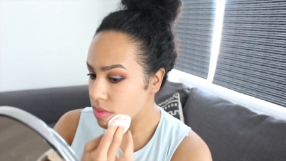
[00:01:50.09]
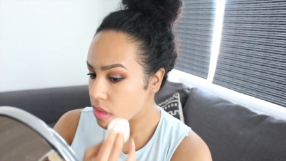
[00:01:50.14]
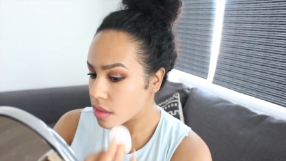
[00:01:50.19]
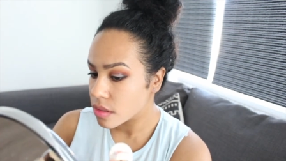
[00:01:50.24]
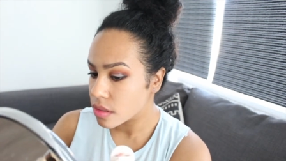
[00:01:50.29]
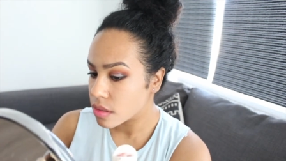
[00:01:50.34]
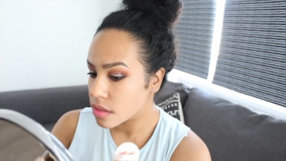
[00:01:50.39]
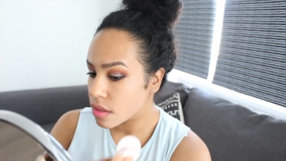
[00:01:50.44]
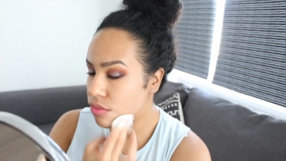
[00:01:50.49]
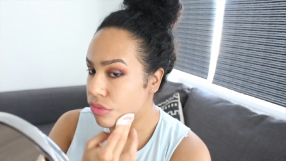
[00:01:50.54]

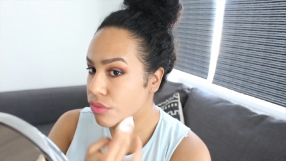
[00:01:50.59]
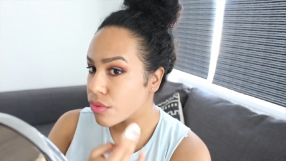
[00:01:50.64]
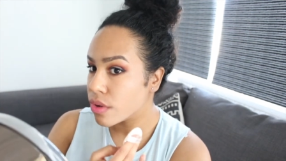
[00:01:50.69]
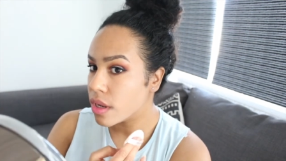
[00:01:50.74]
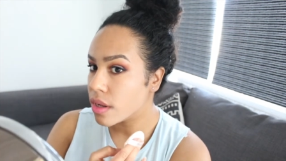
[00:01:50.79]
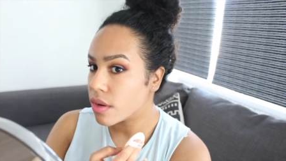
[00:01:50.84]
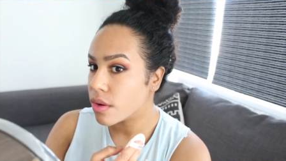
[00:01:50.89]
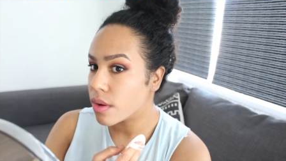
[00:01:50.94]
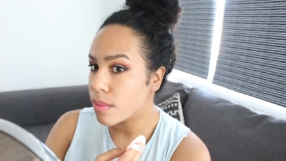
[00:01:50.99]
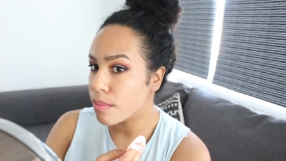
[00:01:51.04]
That's a
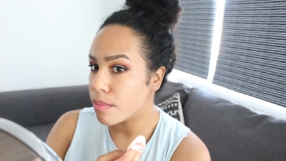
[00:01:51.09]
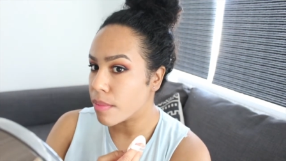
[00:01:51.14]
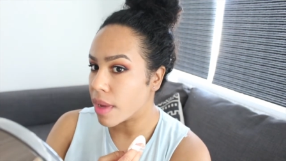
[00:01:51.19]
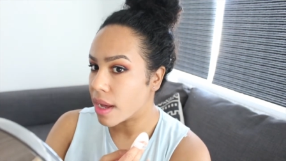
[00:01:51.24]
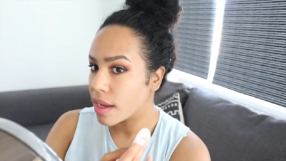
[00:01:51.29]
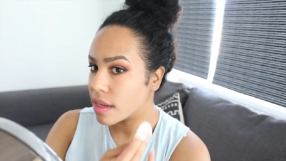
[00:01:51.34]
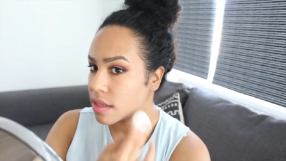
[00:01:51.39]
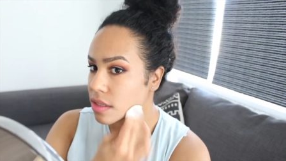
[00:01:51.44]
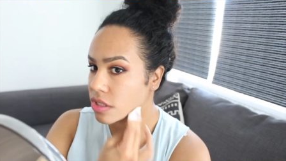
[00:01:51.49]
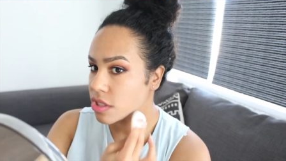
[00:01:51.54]
really good
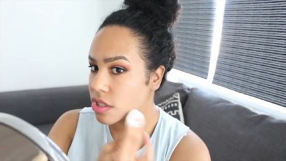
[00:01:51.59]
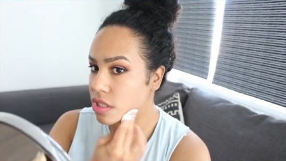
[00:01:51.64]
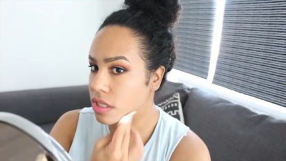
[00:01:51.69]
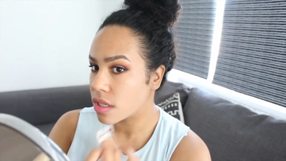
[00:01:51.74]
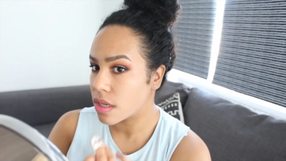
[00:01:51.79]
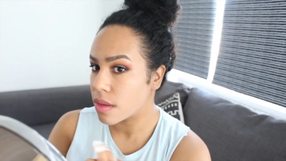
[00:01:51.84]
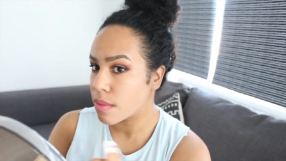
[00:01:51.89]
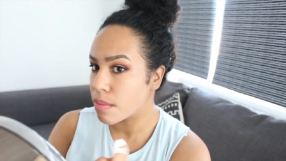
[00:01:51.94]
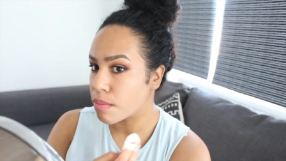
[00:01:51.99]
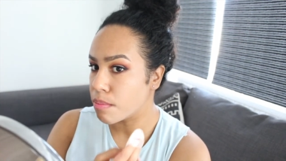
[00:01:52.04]

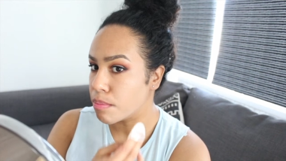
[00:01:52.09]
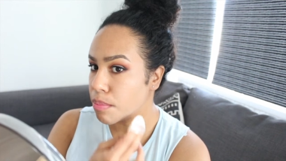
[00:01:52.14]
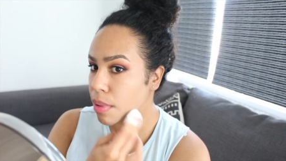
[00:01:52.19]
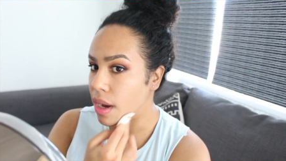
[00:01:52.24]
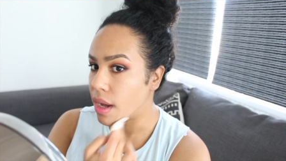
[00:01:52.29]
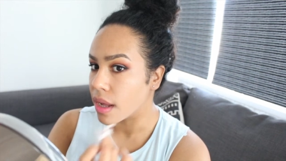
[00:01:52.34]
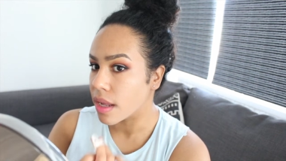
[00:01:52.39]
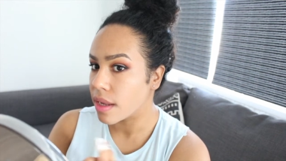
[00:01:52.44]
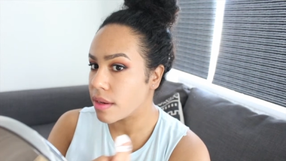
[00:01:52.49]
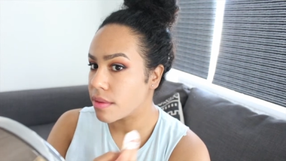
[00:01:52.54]
match,
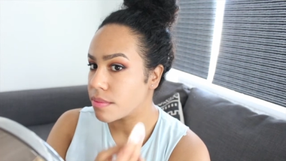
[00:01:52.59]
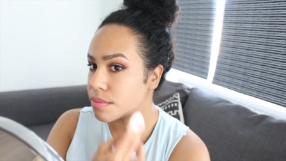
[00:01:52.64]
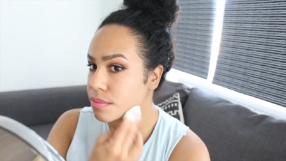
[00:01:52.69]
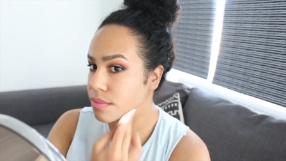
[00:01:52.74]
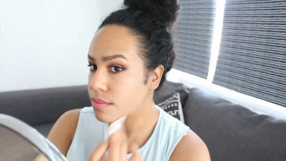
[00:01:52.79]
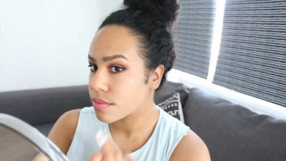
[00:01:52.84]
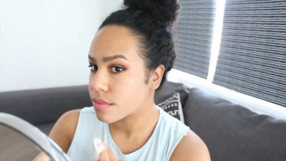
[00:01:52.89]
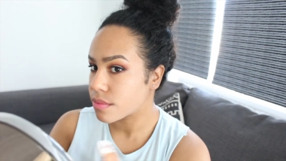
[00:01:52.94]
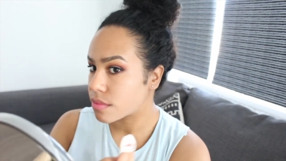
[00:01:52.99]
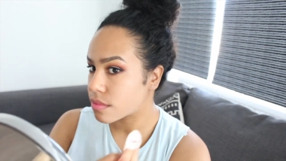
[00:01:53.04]
but
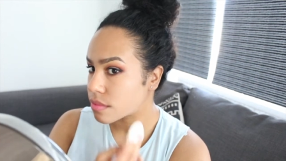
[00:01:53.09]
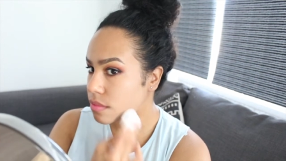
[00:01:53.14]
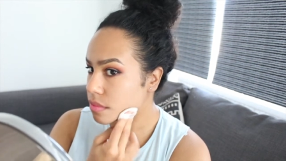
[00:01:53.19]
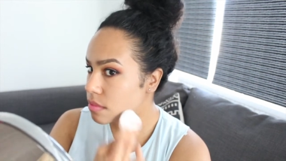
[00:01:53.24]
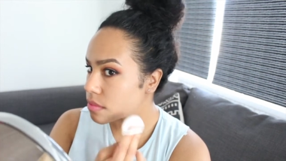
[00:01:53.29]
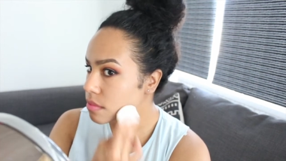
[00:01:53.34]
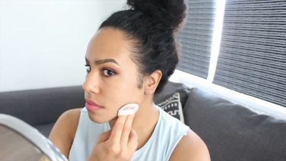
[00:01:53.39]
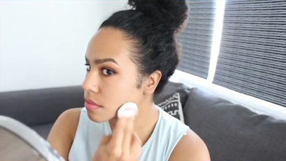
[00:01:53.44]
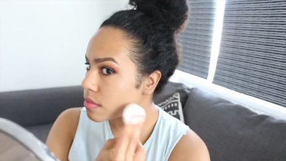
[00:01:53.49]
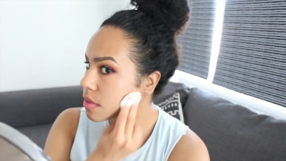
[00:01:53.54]

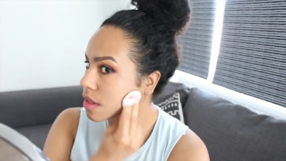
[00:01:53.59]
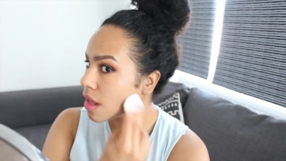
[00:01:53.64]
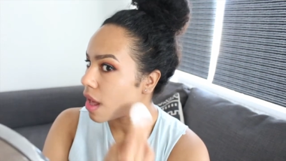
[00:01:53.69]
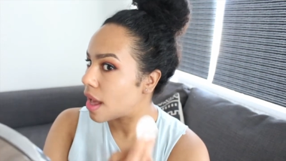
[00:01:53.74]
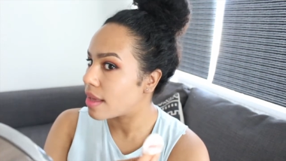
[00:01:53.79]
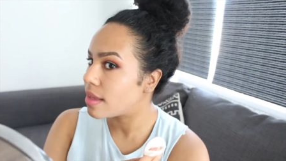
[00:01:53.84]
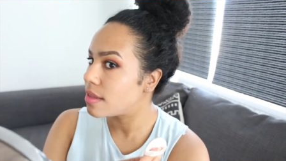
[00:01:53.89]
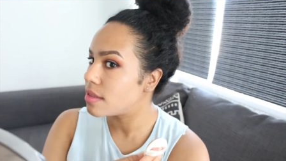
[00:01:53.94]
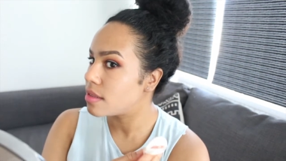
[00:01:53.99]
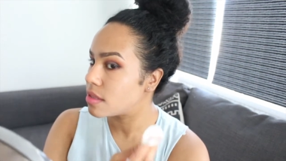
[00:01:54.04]

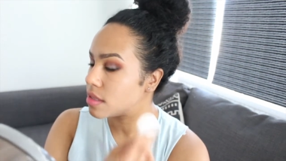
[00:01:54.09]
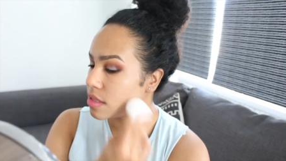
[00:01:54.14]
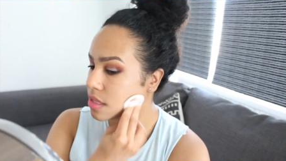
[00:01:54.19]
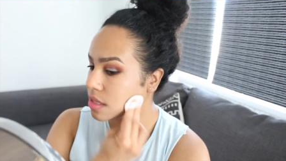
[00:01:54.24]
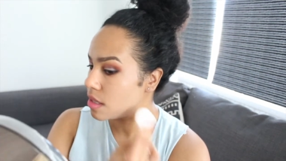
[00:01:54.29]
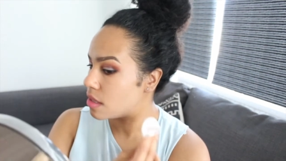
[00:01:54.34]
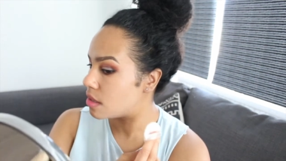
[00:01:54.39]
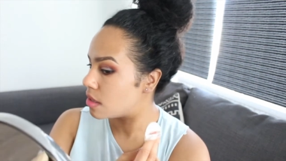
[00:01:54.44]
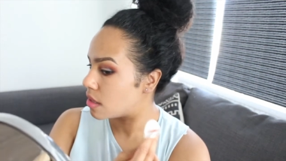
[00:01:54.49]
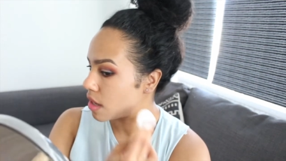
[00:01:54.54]
I can
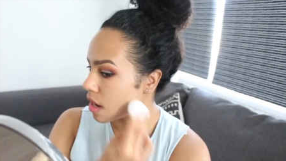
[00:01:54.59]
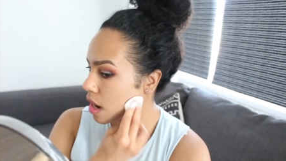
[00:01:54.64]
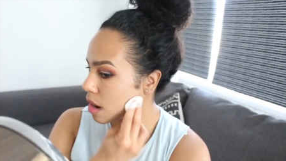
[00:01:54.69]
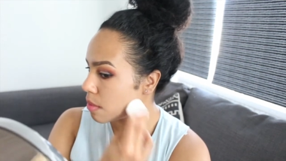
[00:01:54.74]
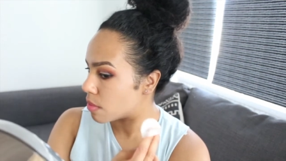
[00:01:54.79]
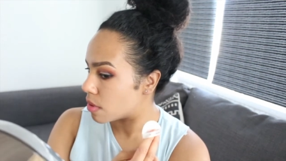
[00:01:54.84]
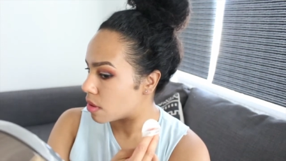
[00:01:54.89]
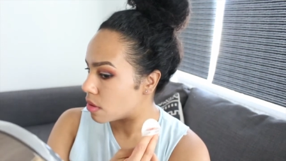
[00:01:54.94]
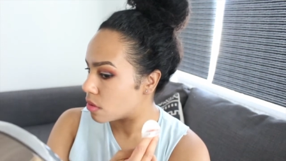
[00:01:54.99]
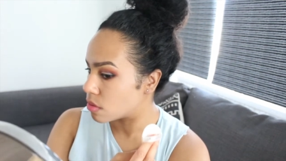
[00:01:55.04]
see in the
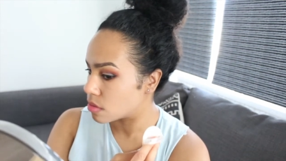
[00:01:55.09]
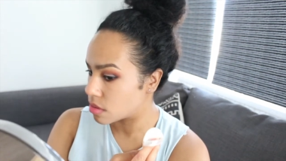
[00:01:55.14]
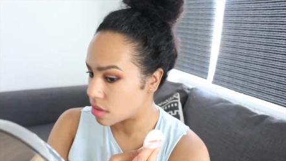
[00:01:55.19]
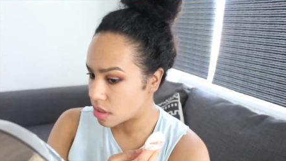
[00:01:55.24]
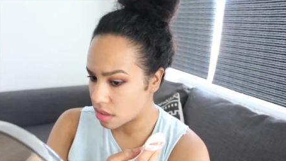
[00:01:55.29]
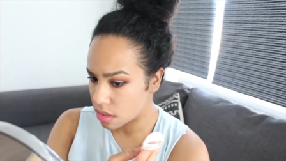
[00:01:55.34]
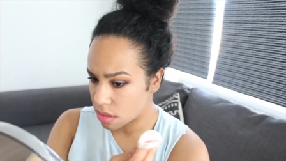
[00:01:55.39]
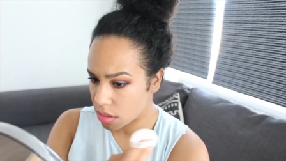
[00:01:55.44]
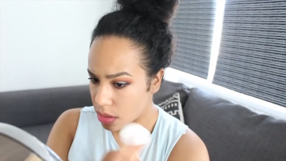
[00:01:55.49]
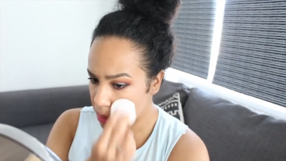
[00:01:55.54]
camera it looks a
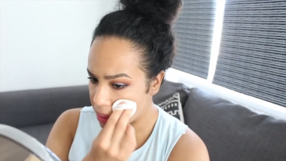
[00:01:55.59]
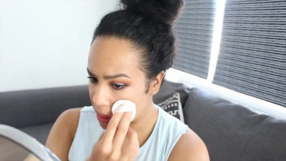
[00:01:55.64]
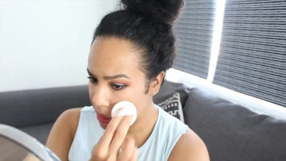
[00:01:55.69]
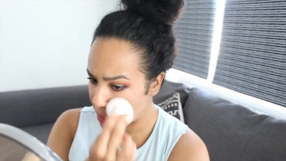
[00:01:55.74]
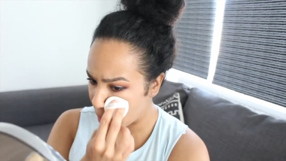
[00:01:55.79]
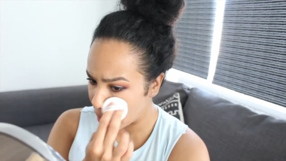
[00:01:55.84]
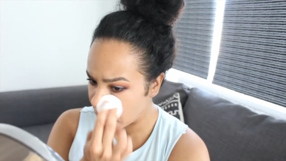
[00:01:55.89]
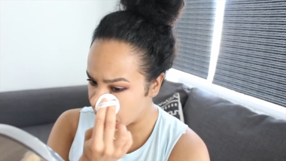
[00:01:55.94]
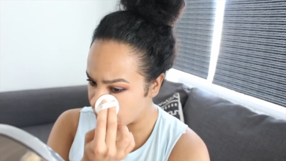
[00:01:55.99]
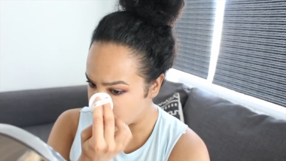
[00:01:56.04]
little bit
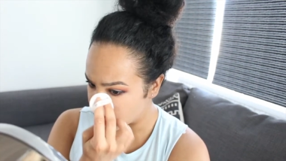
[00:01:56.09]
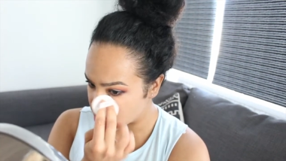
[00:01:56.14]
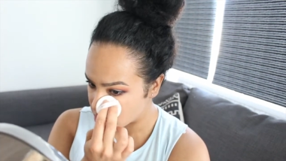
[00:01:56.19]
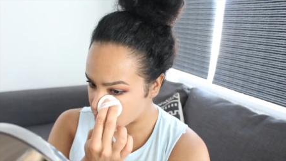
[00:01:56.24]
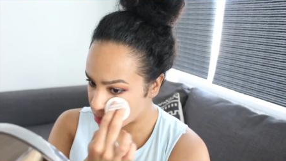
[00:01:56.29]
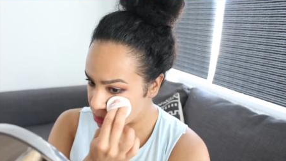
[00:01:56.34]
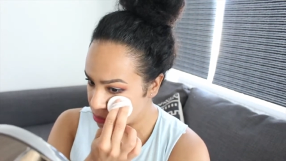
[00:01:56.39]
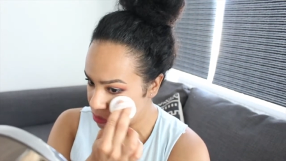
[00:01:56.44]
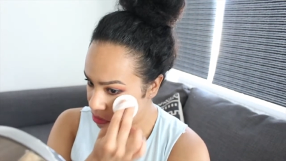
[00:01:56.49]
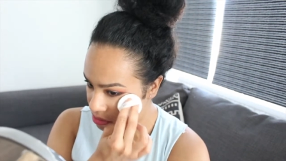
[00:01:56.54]
lighter for
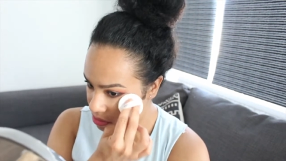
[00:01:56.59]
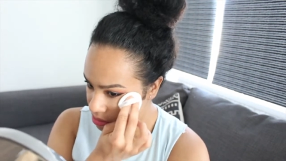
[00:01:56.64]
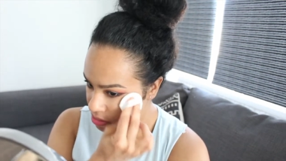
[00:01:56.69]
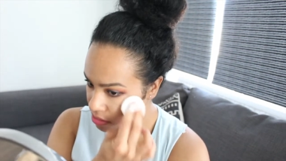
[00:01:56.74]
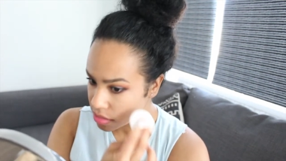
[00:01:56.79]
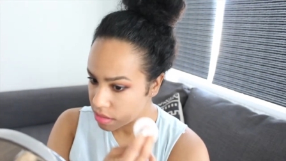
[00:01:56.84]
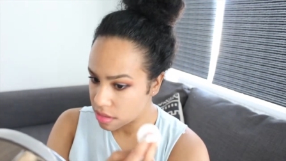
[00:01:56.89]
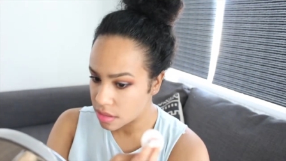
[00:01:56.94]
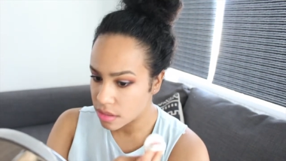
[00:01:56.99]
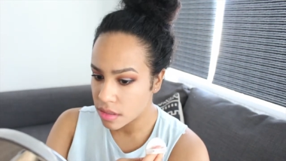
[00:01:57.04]
some
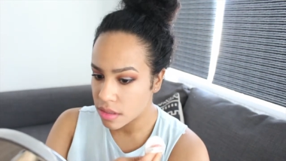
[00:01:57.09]
reason.